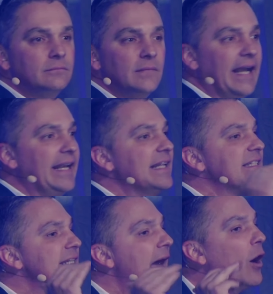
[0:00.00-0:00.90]
And it has
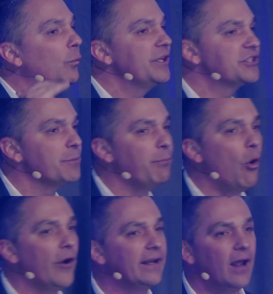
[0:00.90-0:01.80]
now reached a
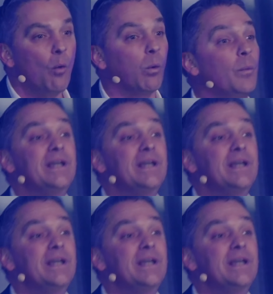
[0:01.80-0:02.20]
point where we